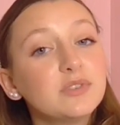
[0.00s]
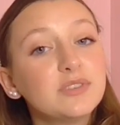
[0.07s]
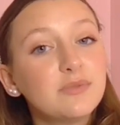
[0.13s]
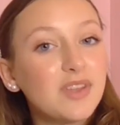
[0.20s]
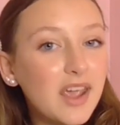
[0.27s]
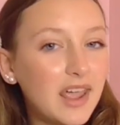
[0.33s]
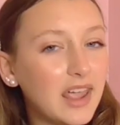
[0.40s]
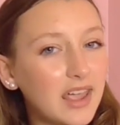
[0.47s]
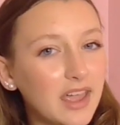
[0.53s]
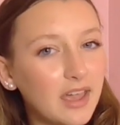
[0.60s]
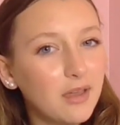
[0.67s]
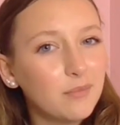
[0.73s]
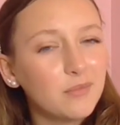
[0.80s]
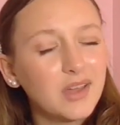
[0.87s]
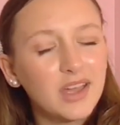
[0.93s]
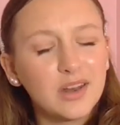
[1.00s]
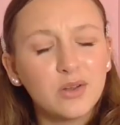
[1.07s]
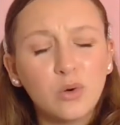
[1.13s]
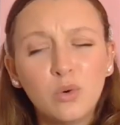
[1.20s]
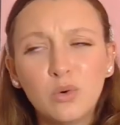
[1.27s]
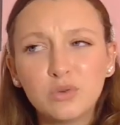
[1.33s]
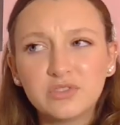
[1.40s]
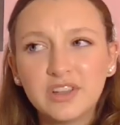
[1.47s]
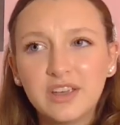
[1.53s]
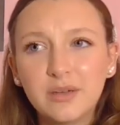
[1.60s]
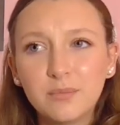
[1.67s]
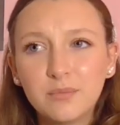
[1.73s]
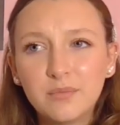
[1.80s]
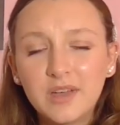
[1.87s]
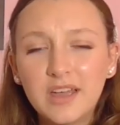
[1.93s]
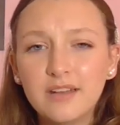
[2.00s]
would take him and hold him